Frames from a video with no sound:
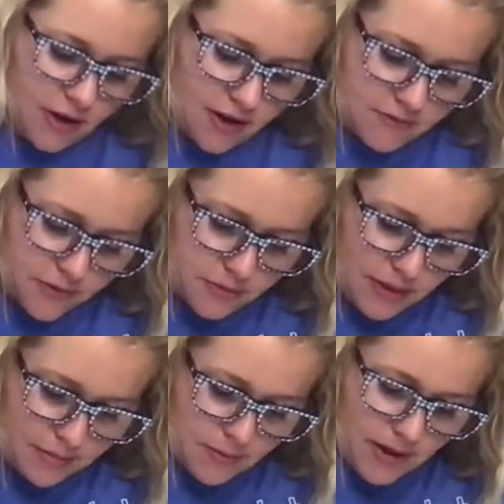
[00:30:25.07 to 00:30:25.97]
off with a
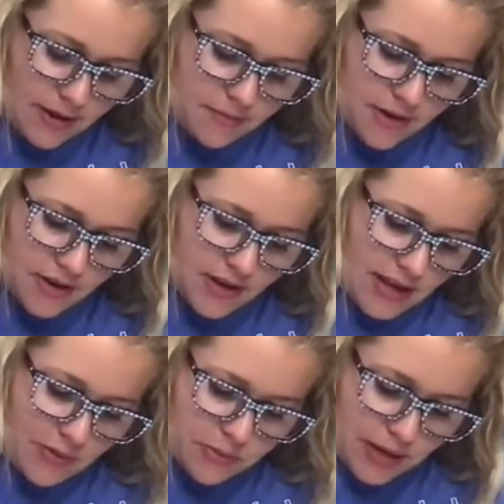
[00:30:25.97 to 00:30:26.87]
baby wipe,
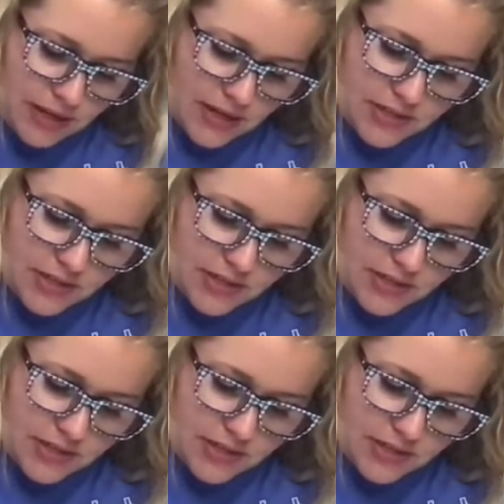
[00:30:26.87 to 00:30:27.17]
it would make it